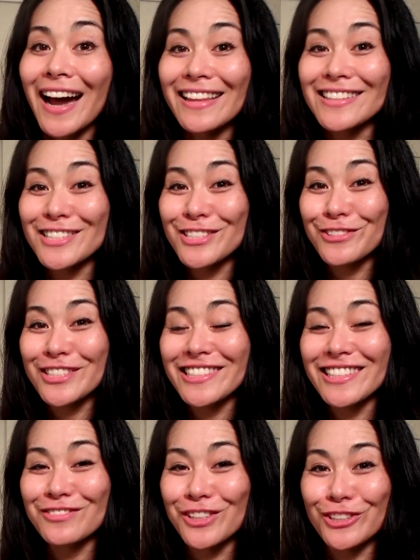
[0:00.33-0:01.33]
Hi, this is
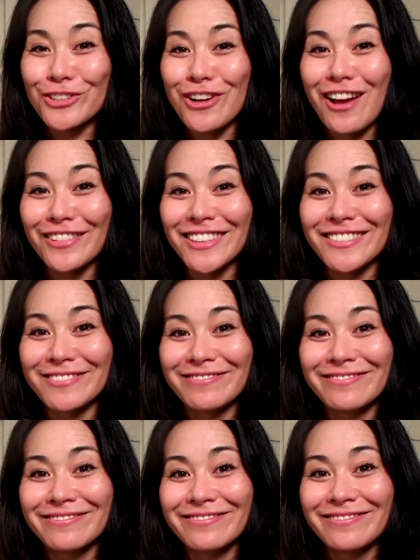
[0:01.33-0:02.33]
Christine of Girl Traveler.
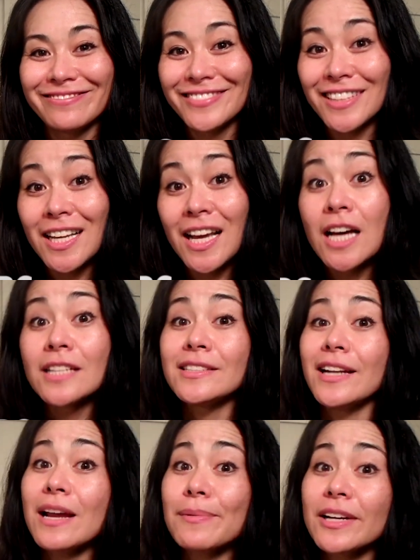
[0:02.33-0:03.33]

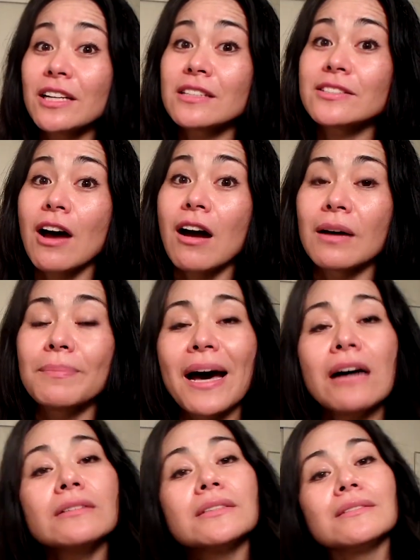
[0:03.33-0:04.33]
Today we're going to talk
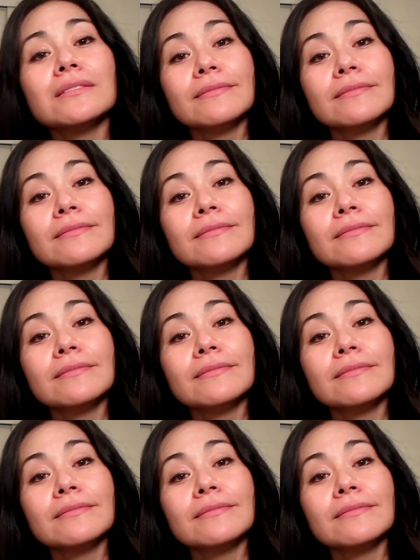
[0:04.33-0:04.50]
about